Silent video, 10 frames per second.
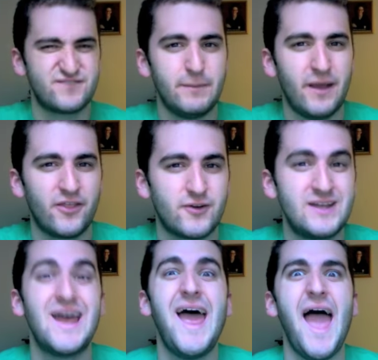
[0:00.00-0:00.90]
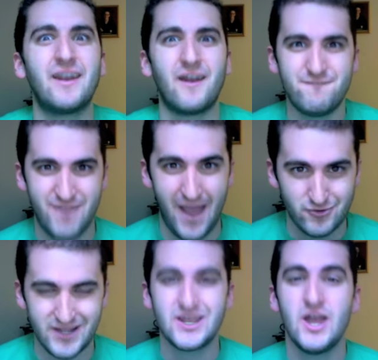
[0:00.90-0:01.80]
female there is, and I
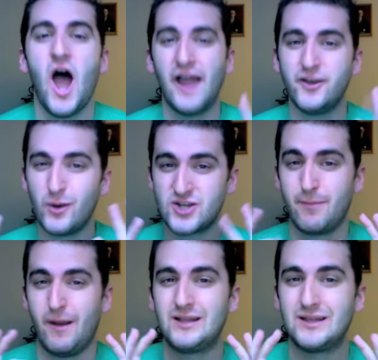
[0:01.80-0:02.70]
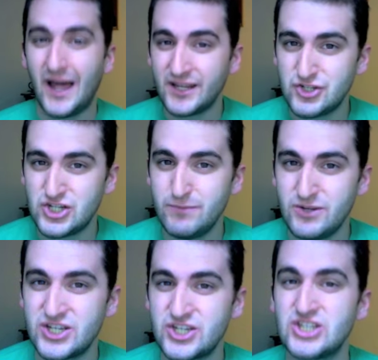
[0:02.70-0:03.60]
found it. I know I talk about a lot of YouTube
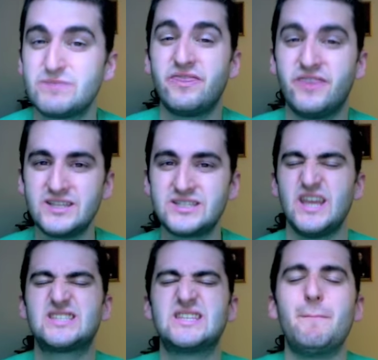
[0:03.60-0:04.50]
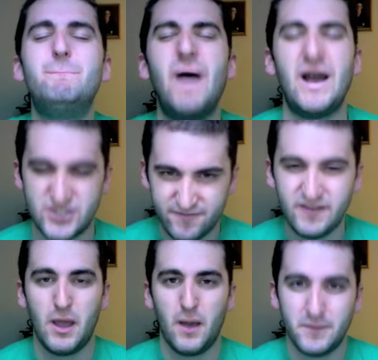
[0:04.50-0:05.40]
musicians, but this is the best
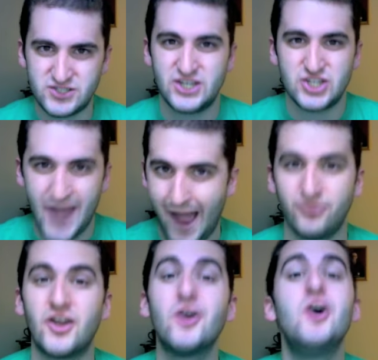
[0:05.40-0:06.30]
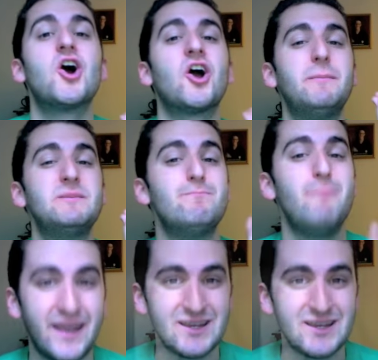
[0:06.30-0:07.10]
female musician out there. Her name is Megan